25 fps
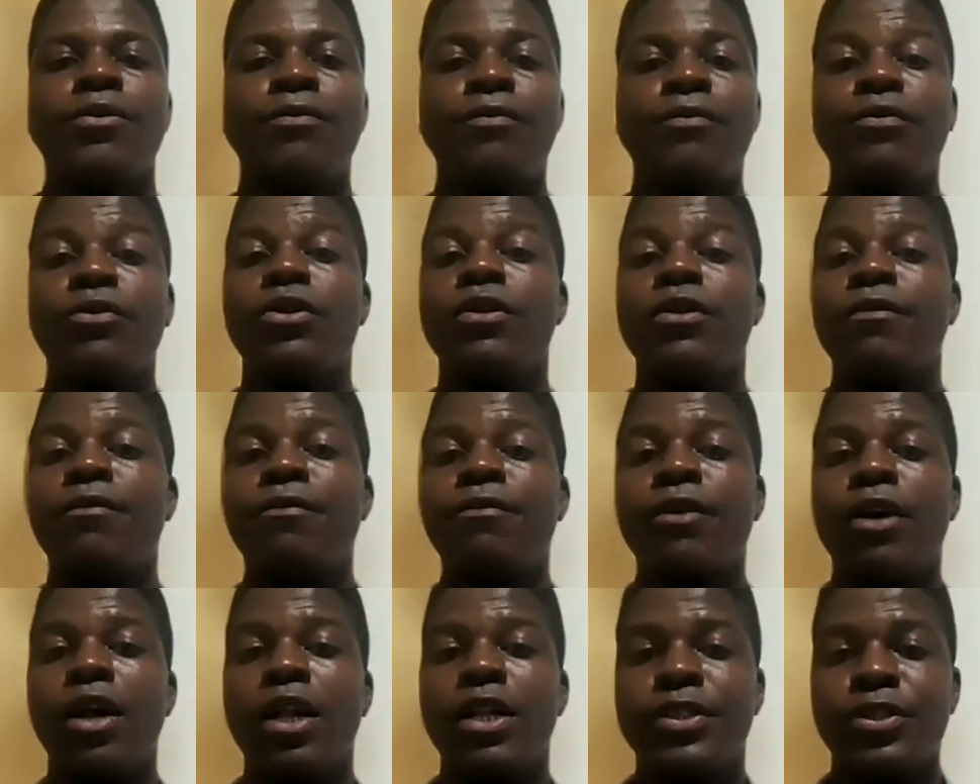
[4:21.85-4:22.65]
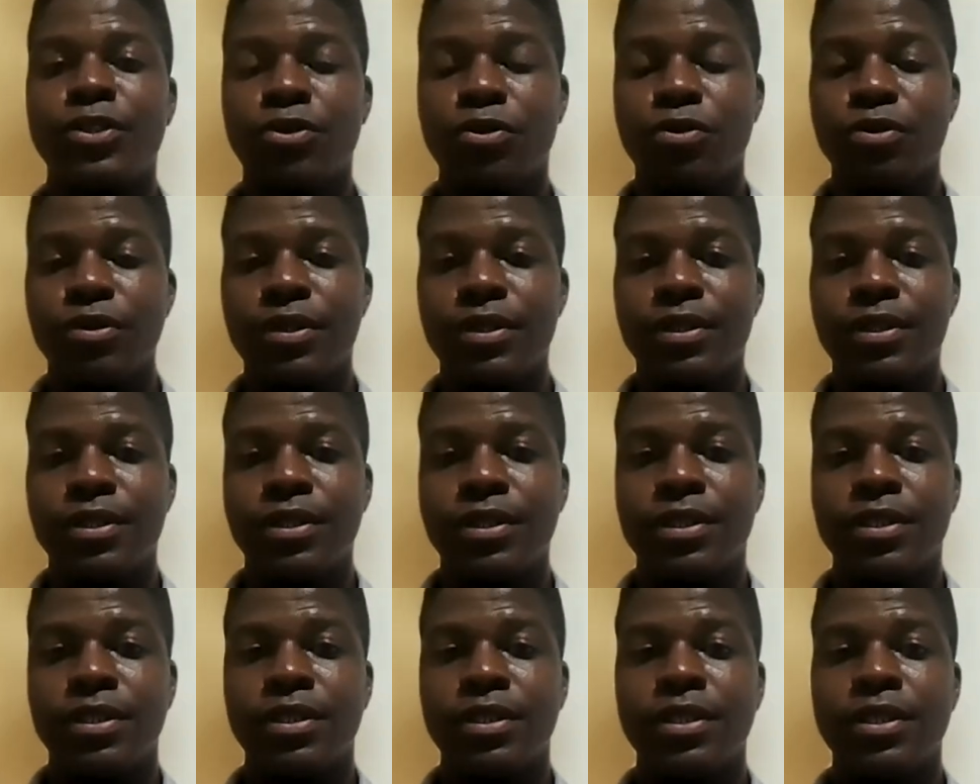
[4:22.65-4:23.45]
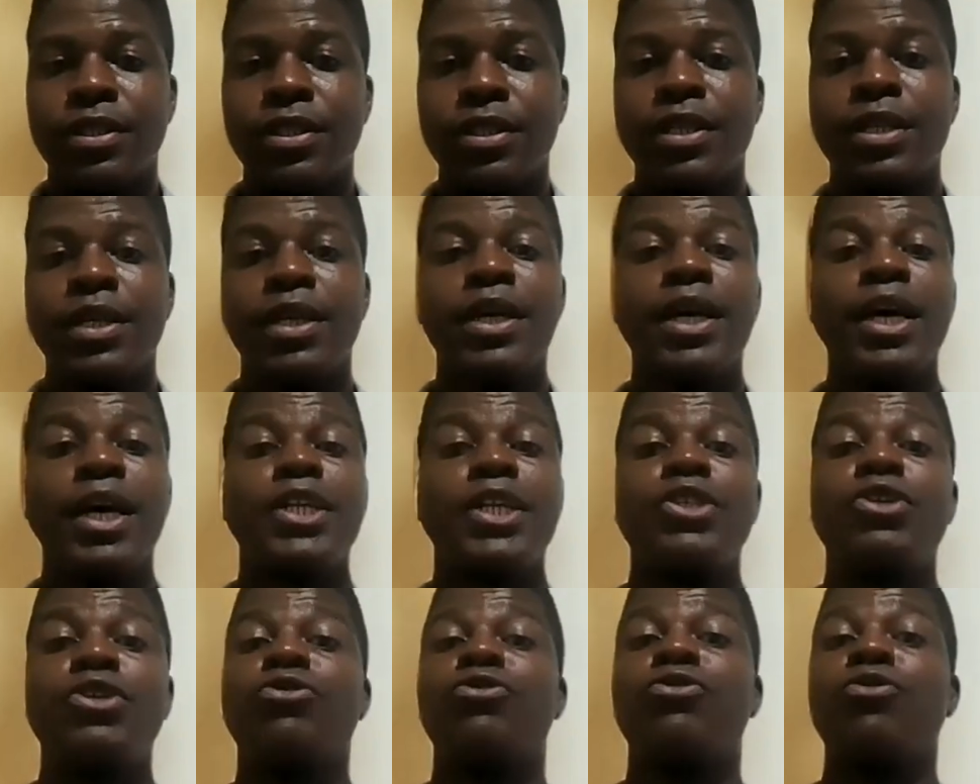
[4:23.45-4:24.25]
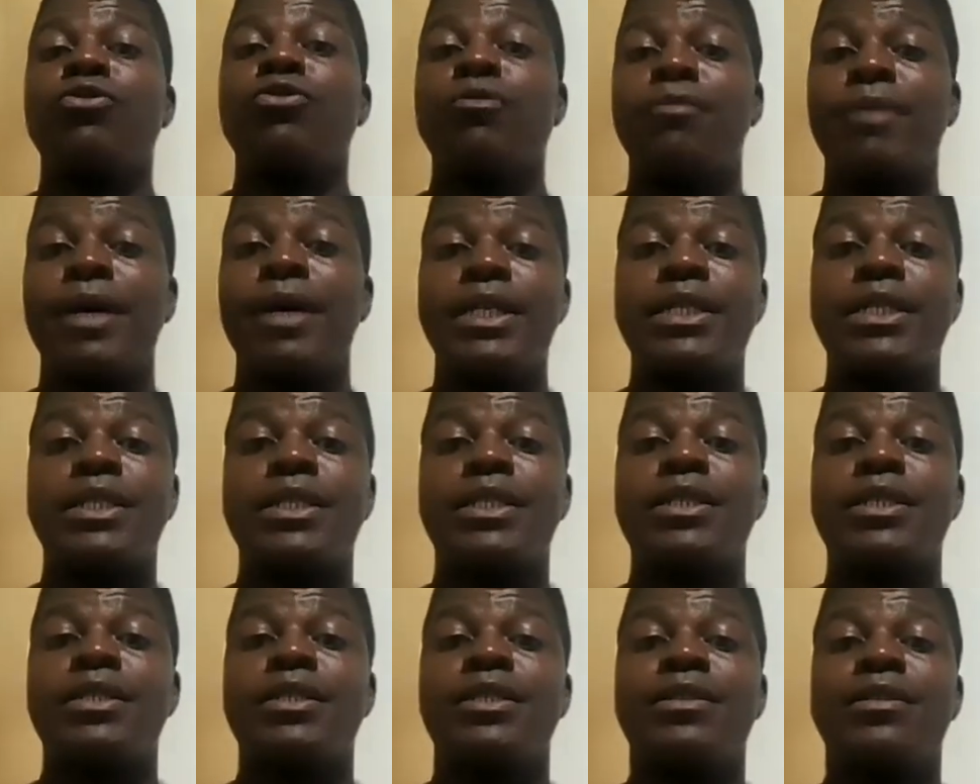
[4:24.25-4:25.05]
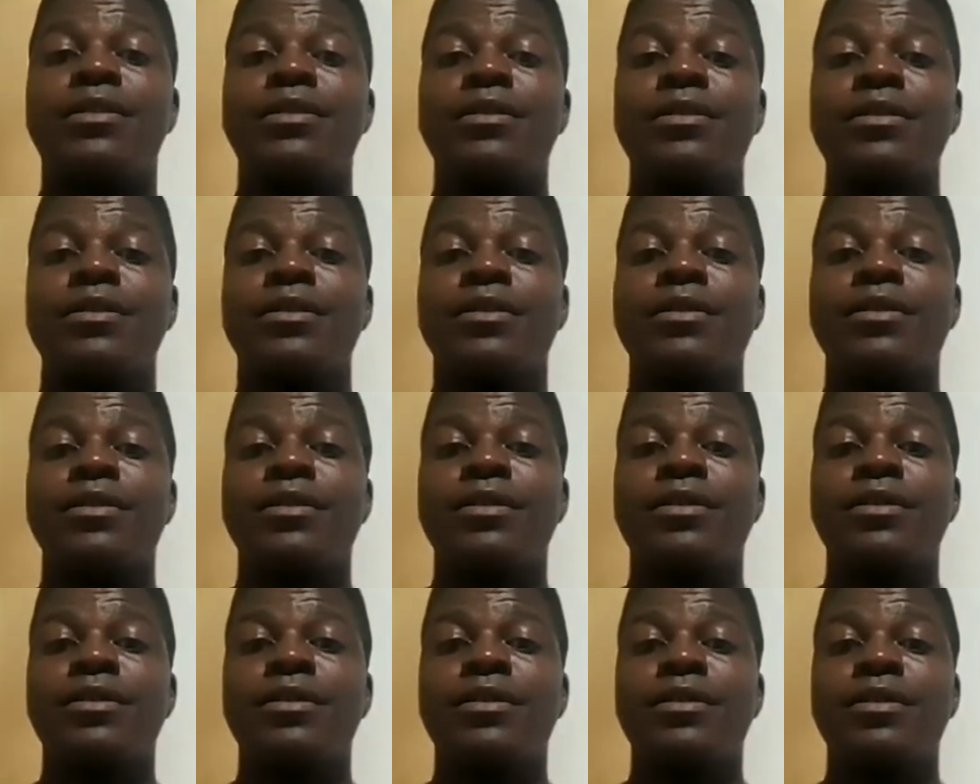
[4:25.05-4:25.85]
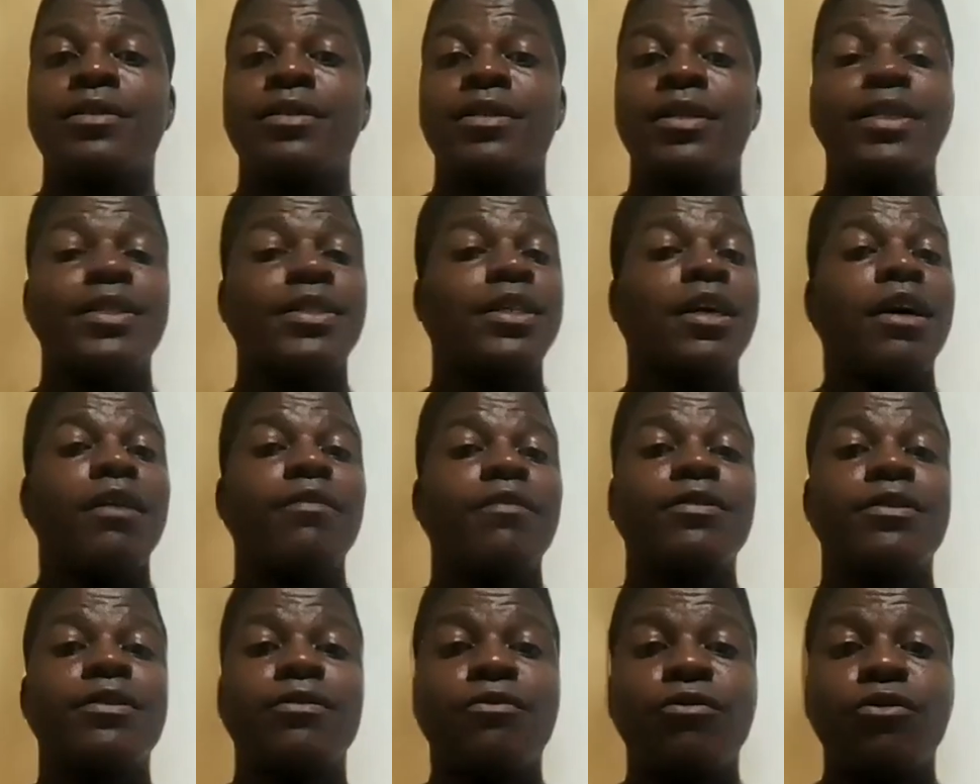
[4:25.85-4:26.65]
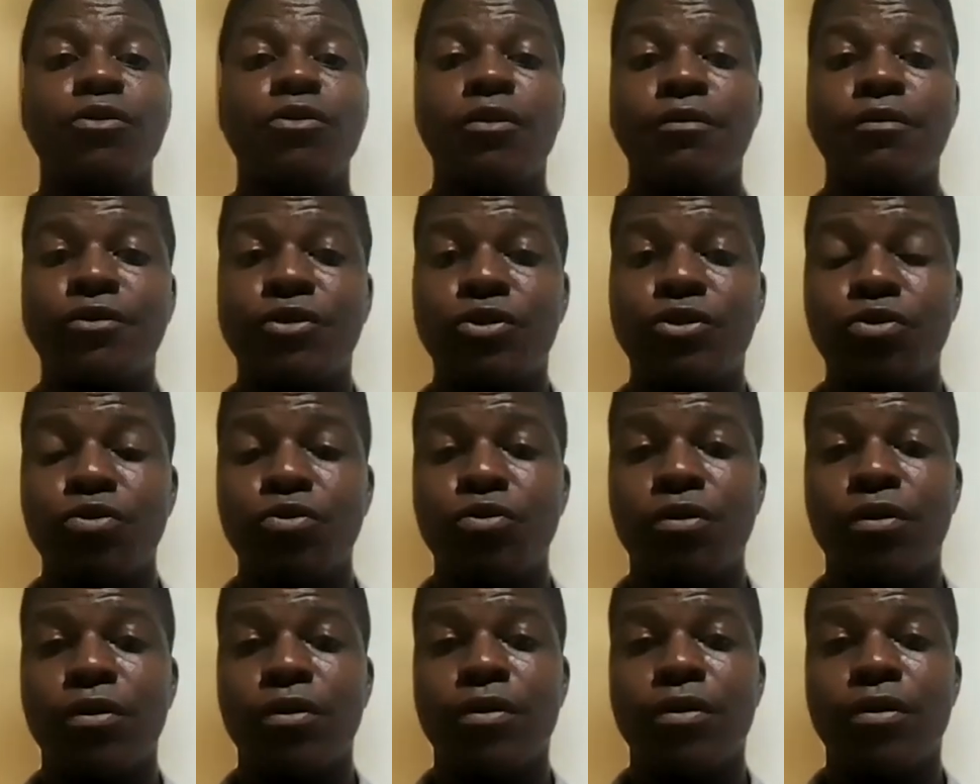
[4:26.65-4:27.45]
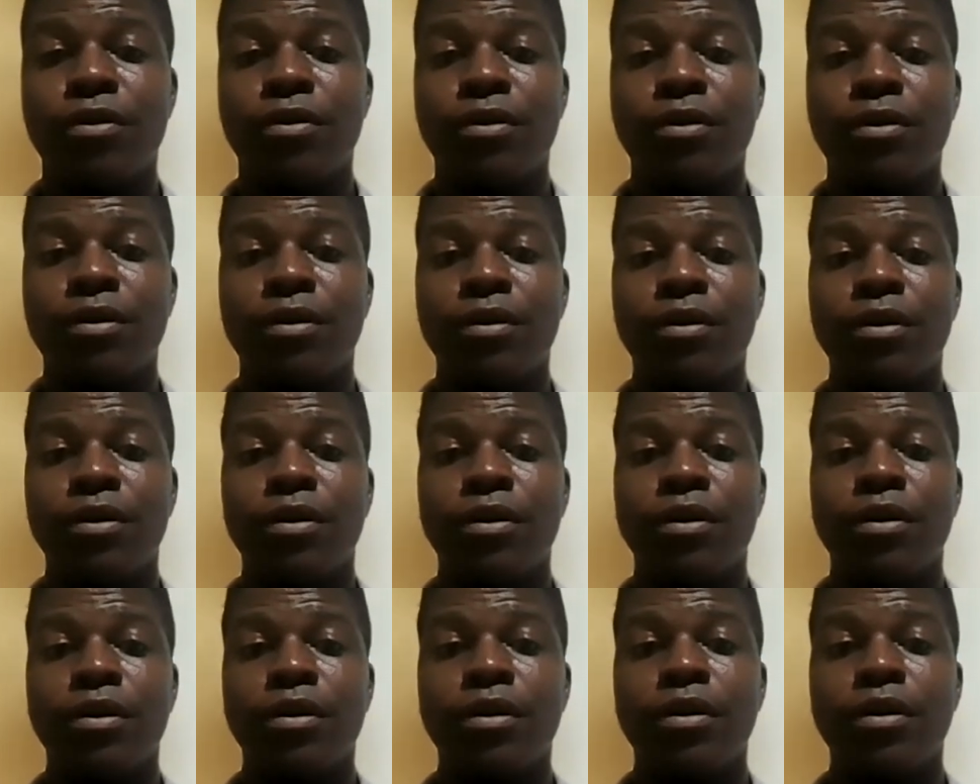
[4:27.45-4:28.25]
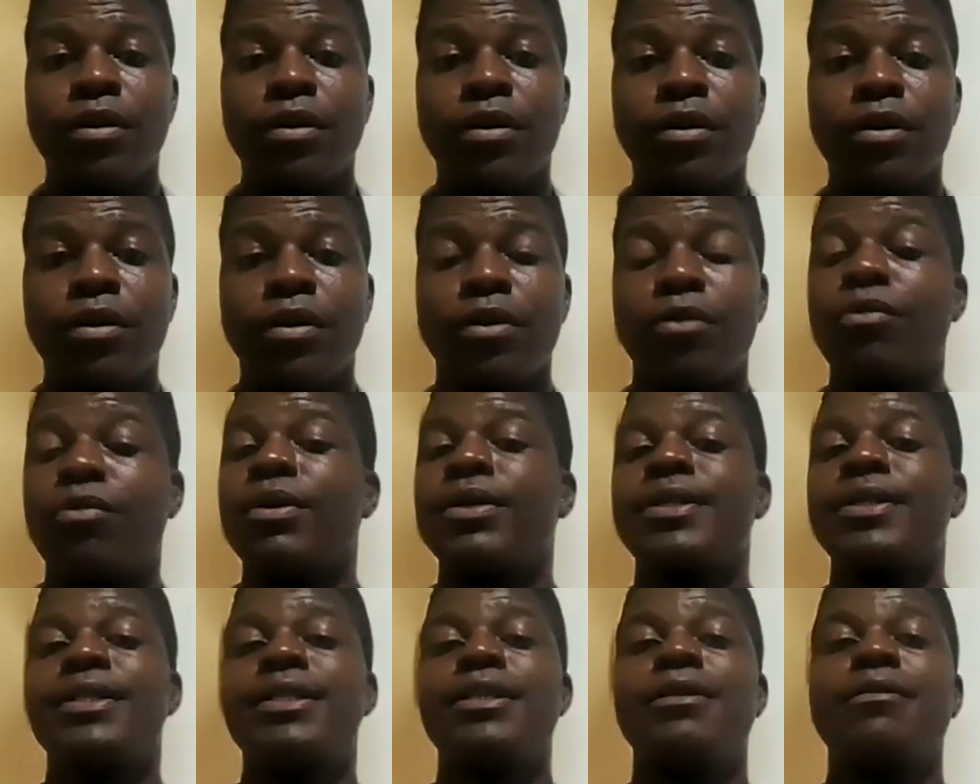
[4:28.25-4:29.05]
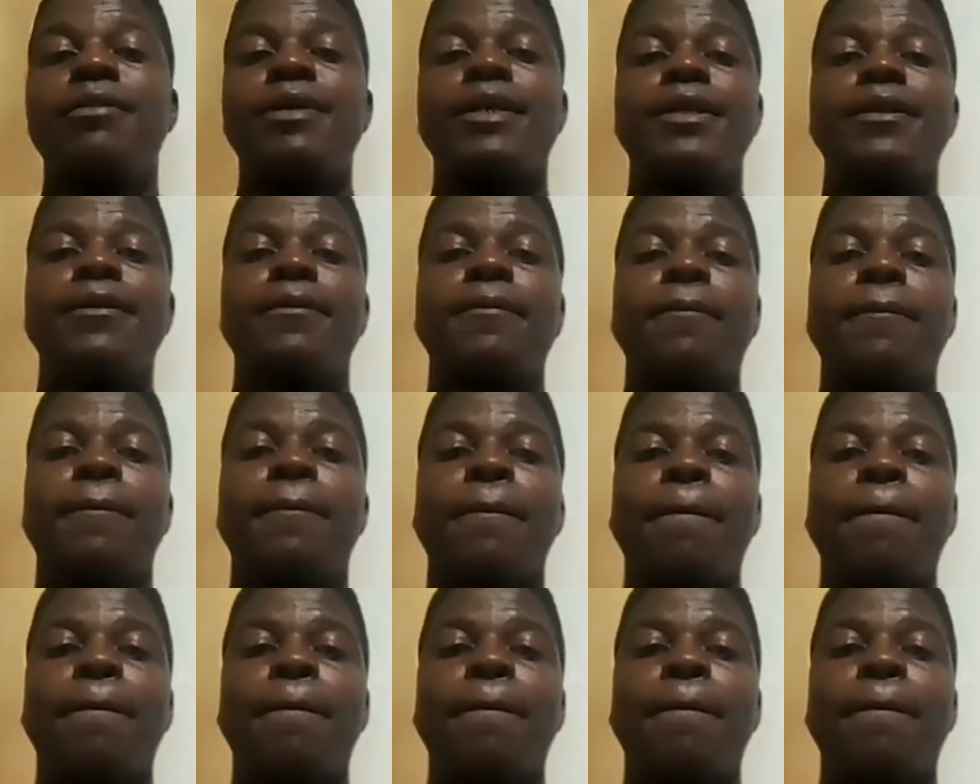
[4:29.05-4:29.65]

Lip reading: full of falsehoods, and your romance is often full of truth. What does he mean?